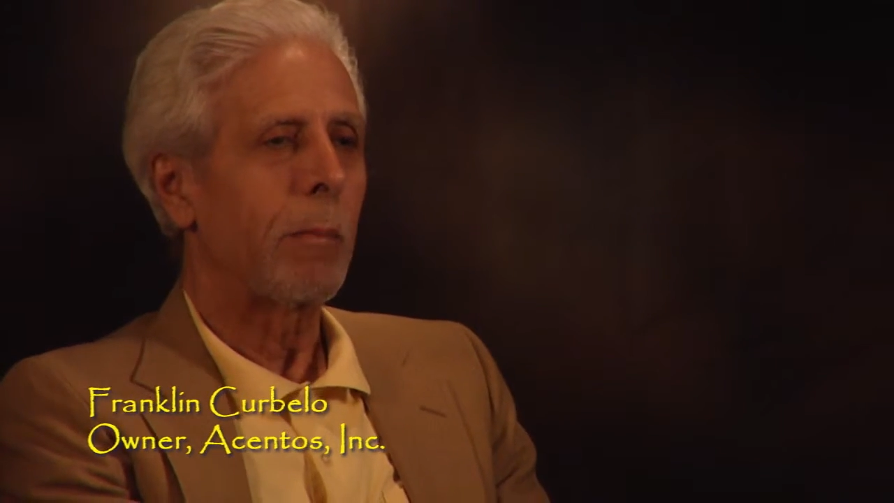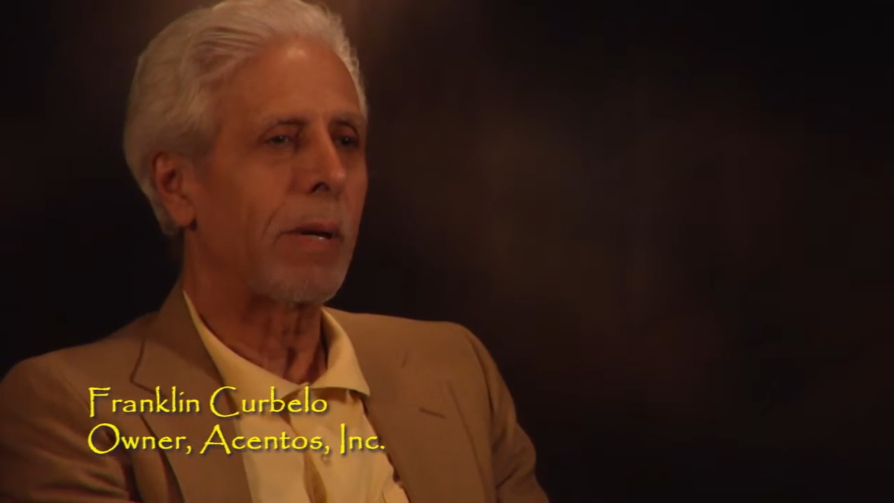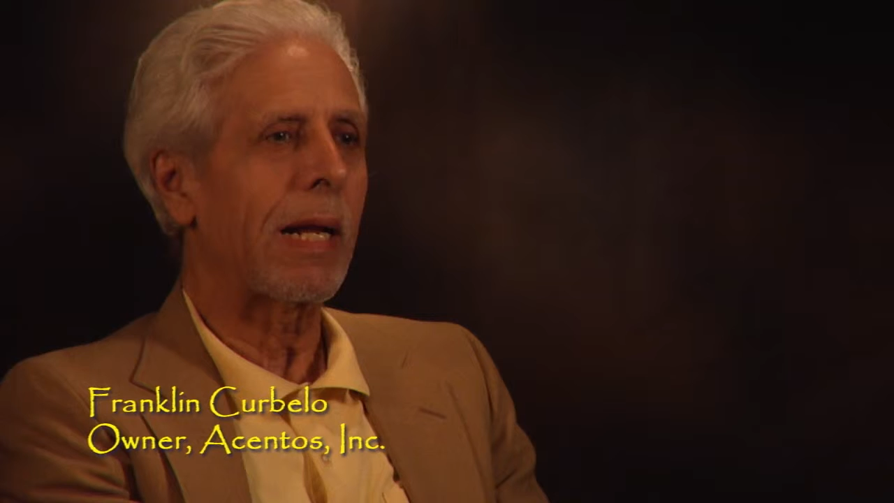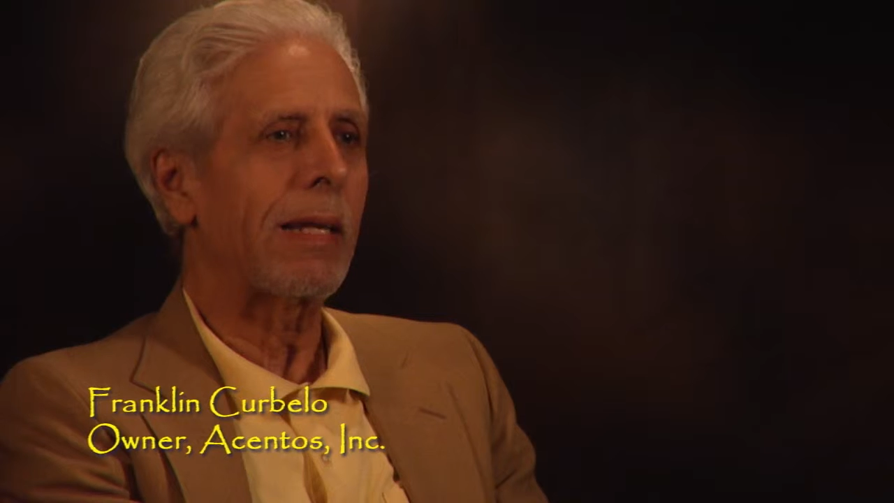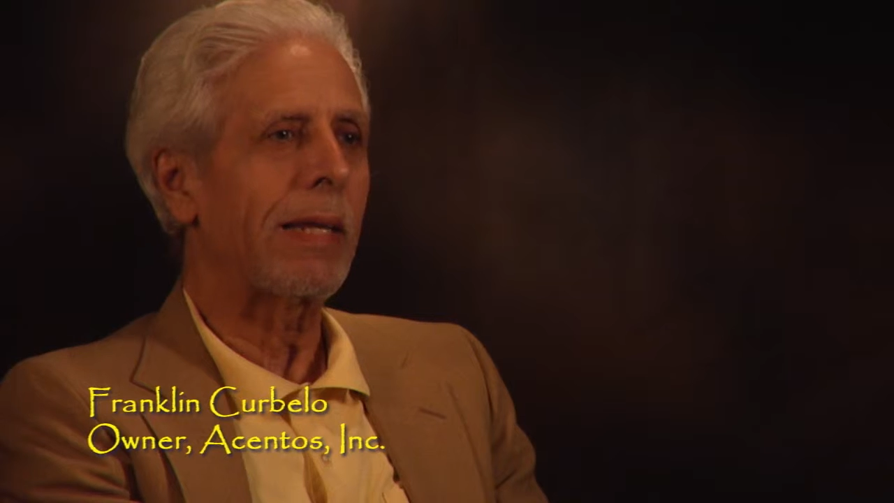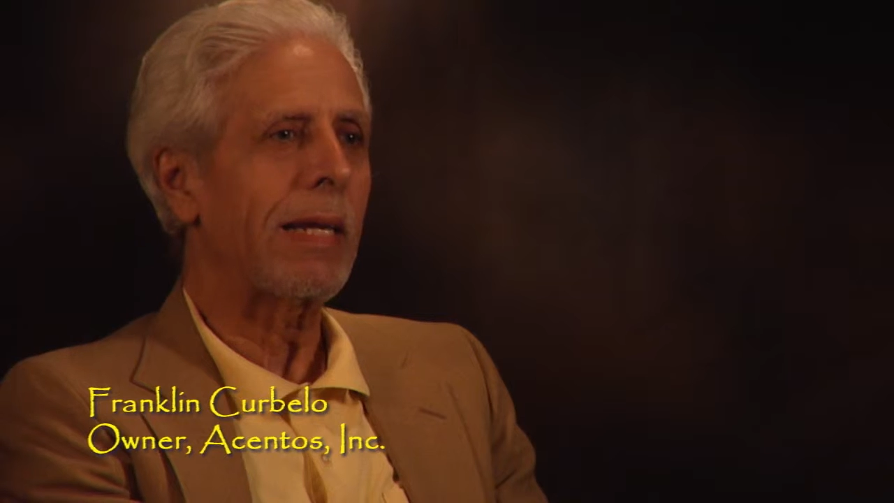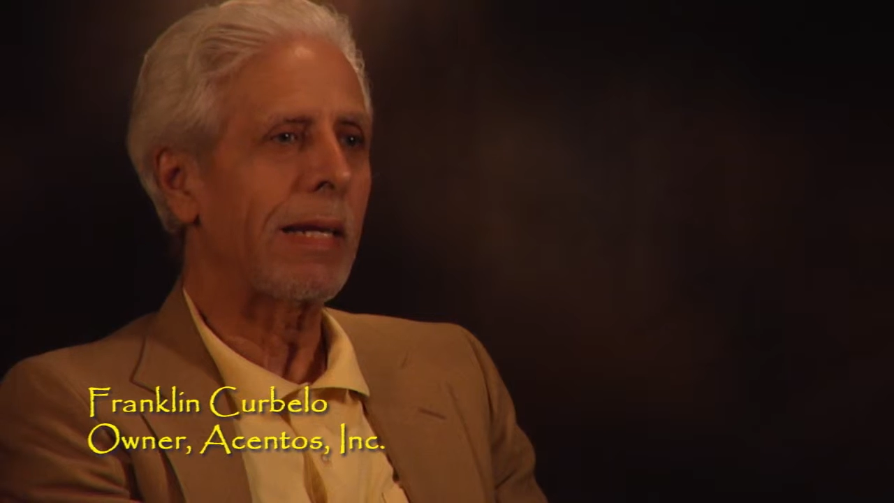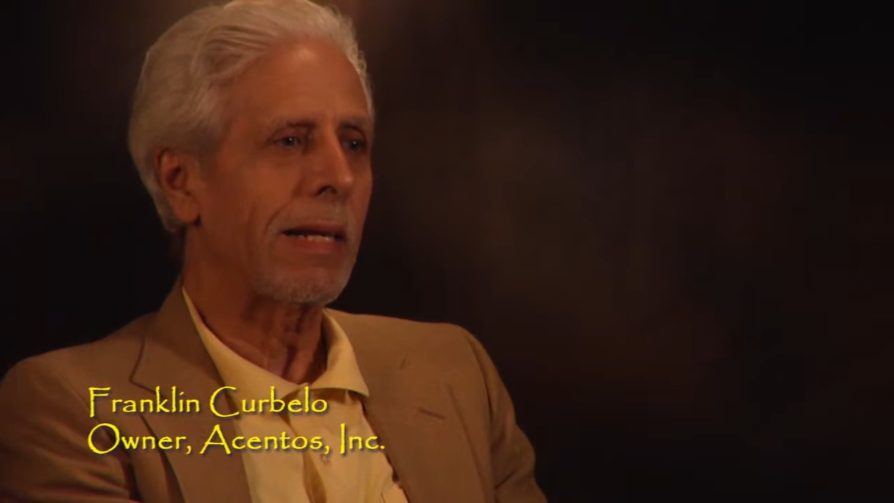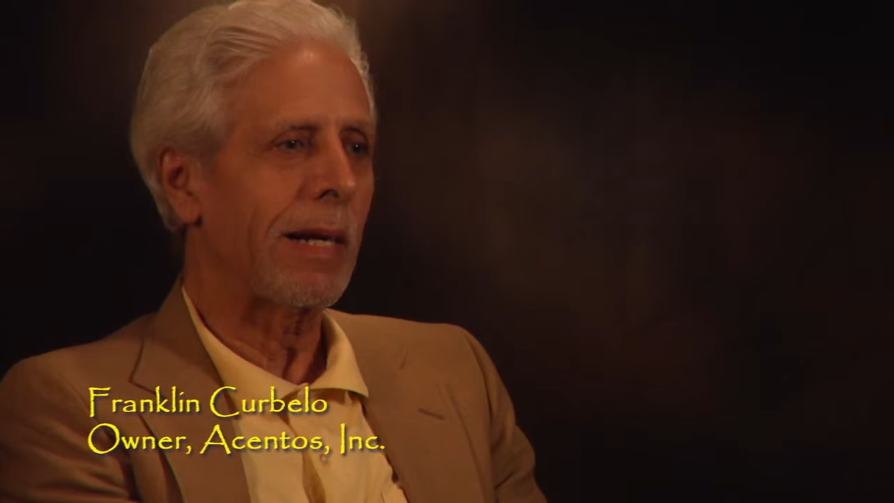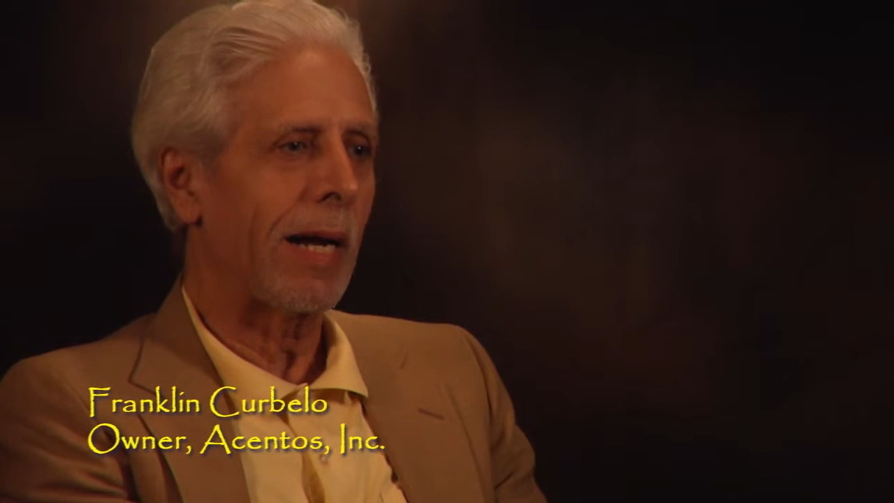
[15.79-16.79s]
but I
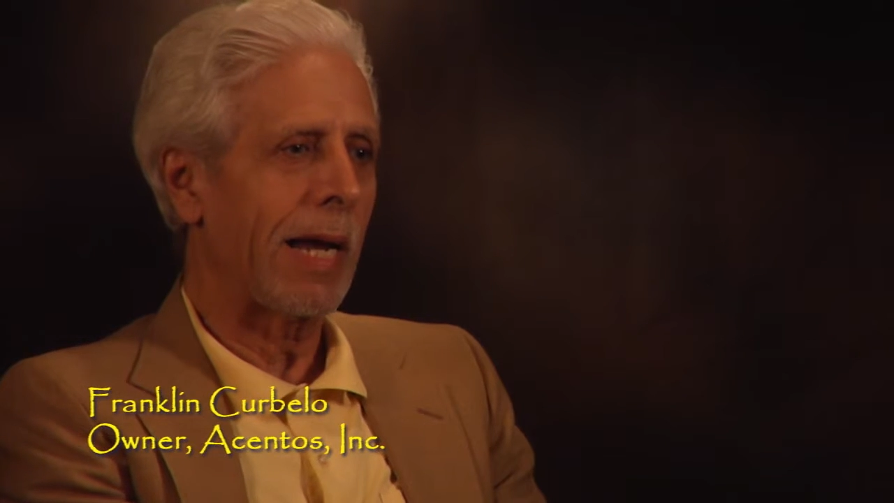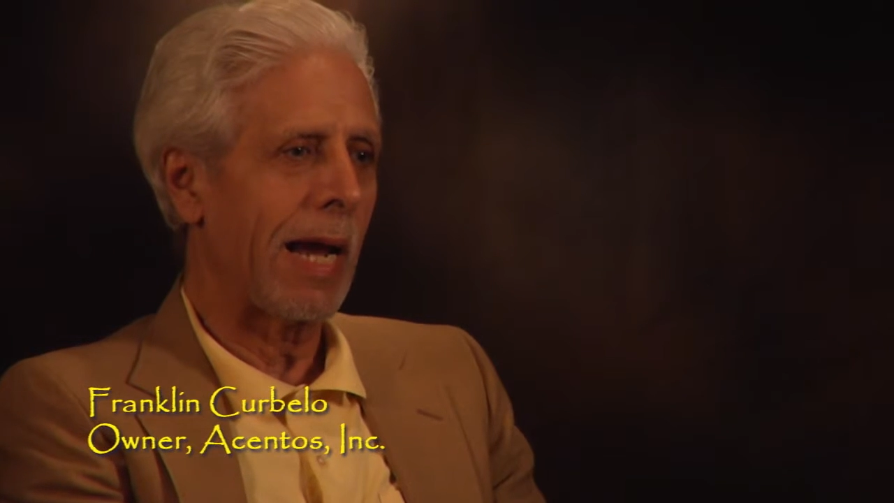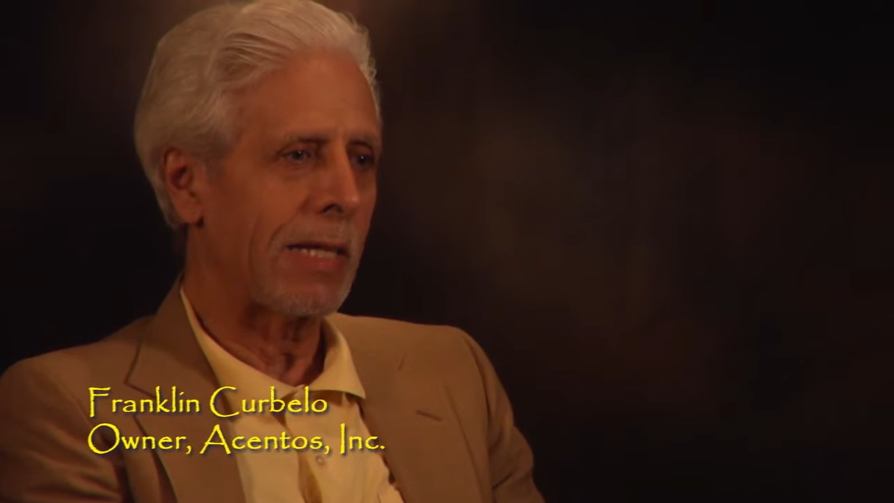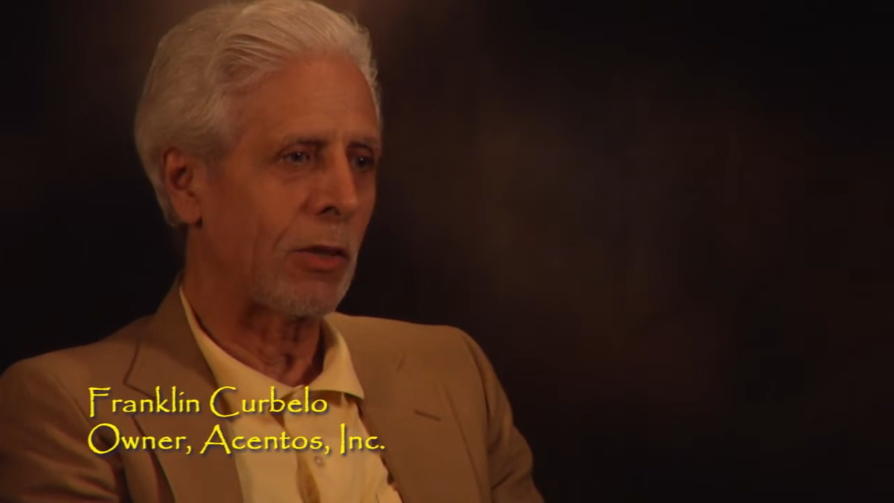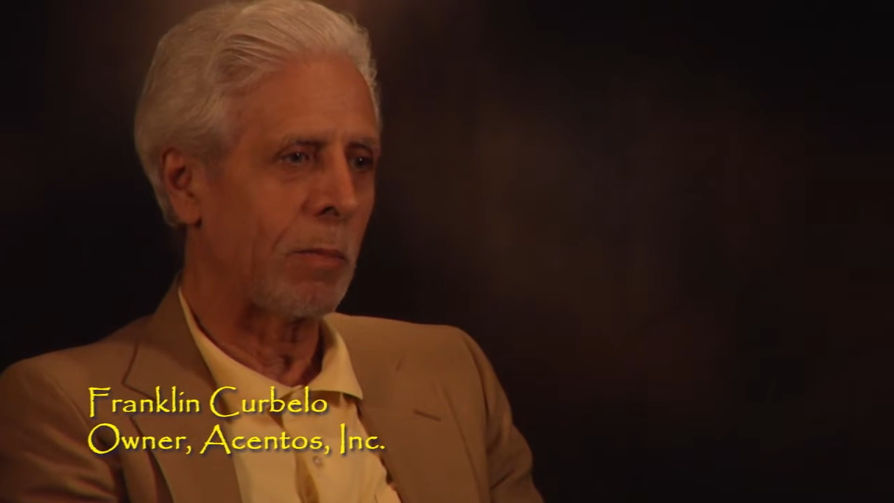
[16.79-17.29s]
think you know, it has